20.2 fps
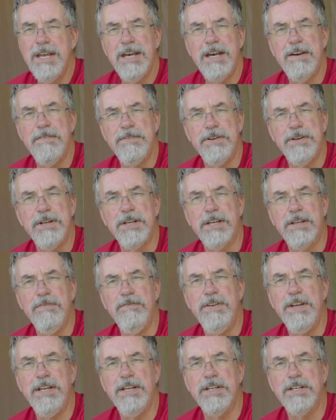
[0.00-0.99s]
Uh, very
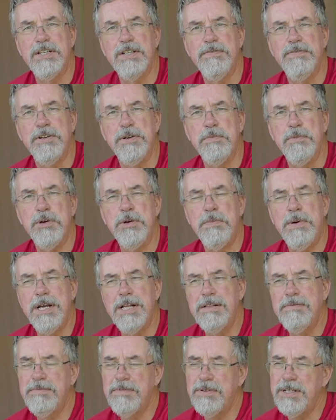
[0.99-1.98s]
convenient if you're
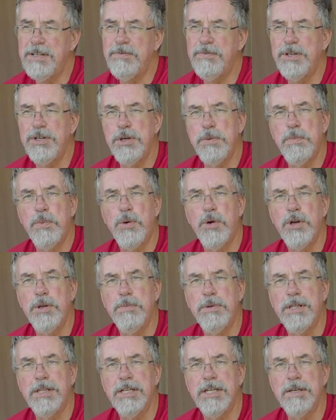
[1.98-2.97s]
mobile. And when you're
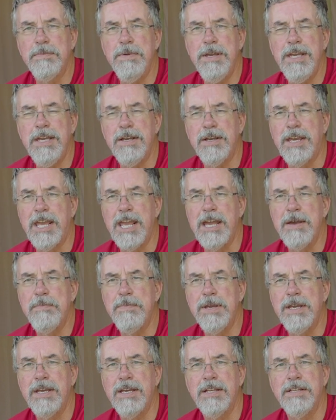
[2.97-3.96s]
portable like me, you're
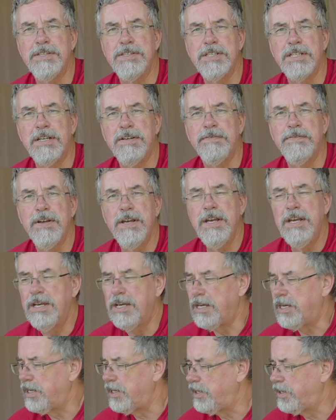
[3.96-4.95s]
camping and stuff,
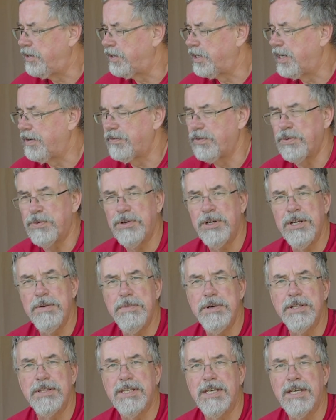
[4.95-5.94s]
uh, you don't have to worry
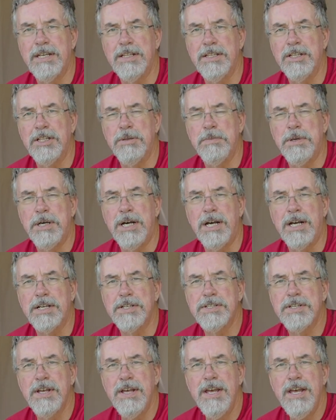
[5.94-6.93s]
about that little
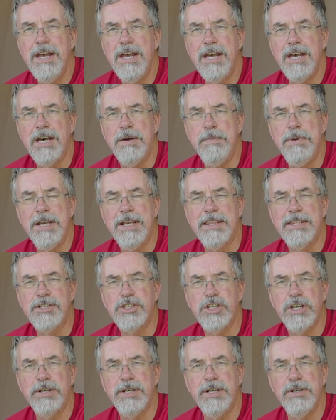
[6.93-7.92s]
box. A big
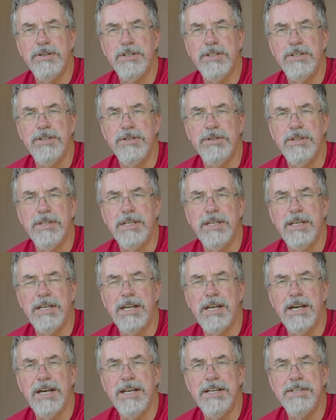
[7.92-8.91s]
shout out to the
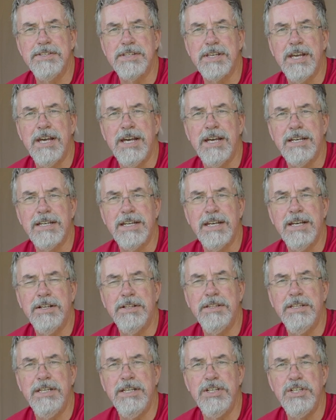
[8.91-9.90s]
guys at
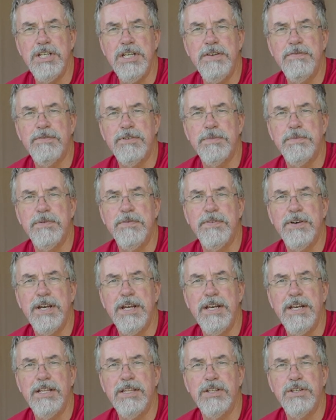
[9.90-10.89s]
LDG for
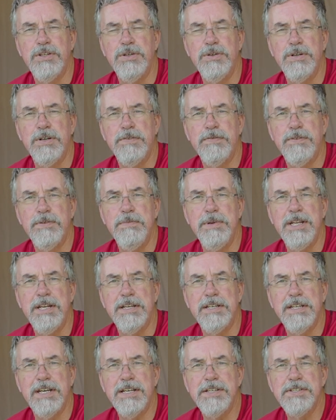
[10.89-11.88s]
providing the tuner for me
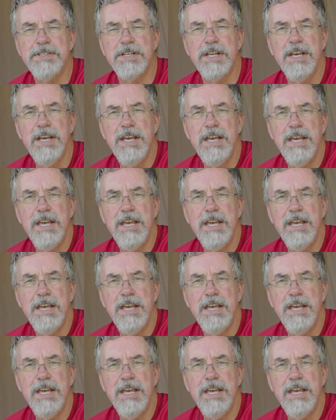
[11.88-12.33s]
to test.